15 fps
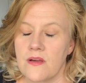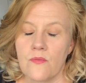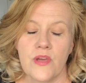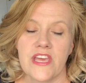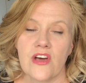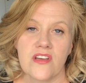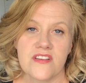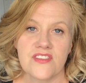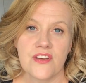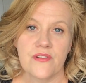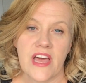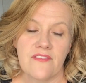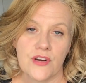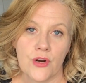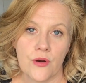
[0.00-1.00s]
We also
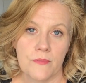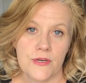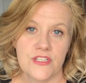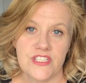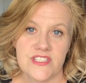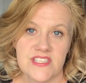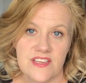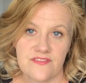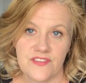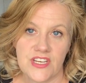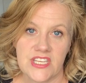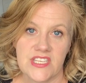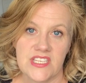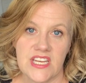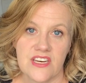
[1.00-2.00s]
have our emergency
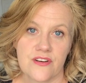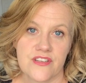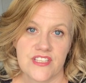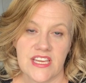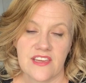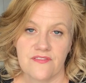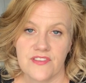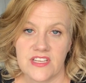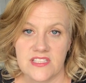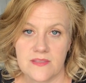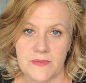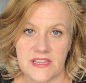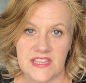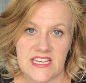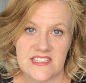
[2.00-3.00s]
fund in our sinking funds,
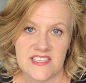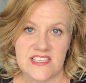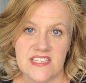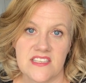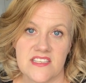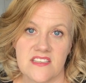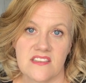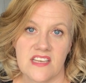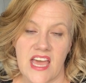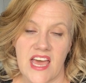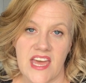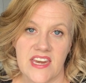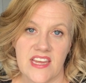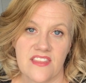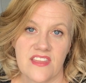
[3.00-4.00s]
but that's still
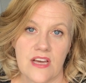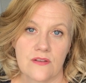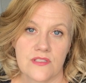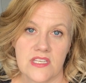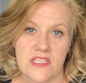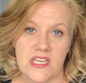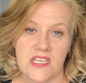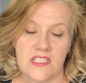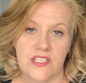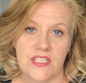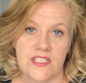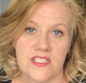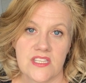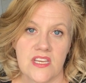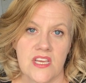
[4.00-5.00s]
at
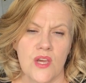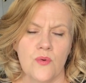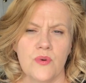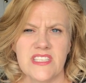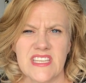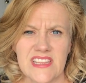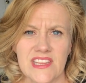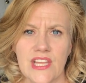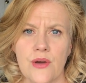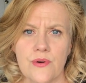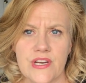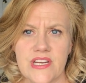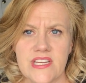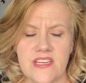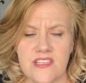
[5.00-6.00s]
$1,000. We did lower
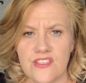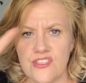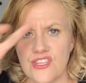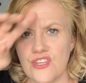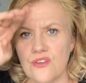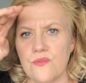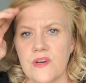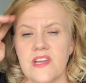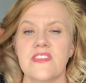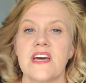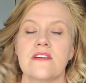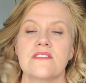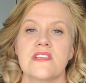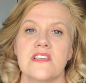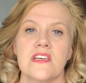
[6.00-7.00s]
it to
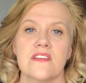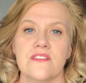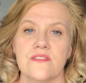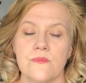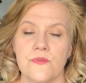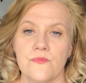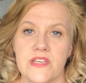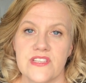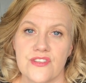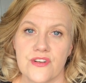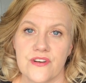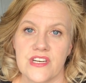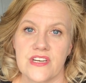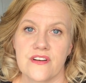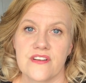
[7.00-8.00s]
$1,000 when we
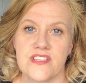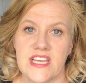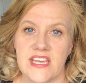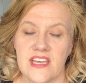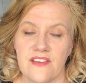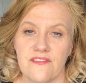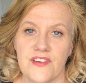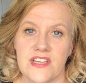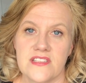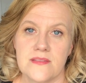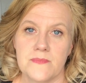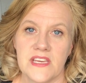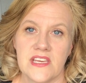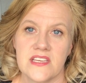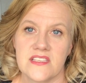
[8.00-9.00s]
started our sinking funds
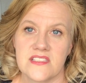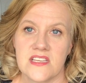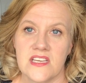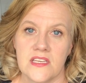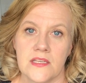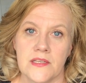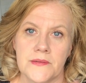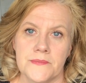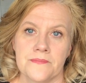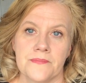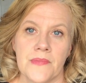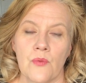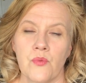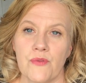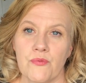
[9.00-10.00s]
because
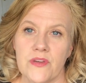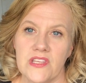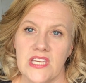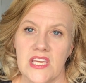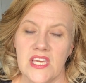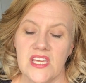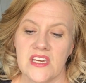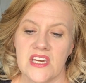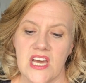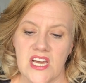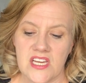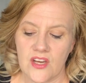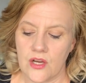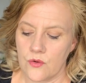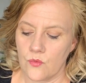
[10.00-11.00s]
we really
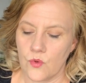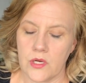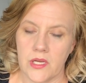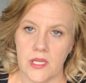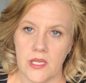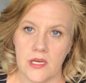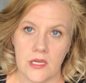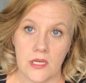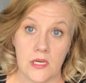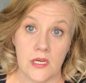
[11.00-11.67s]
knock on wood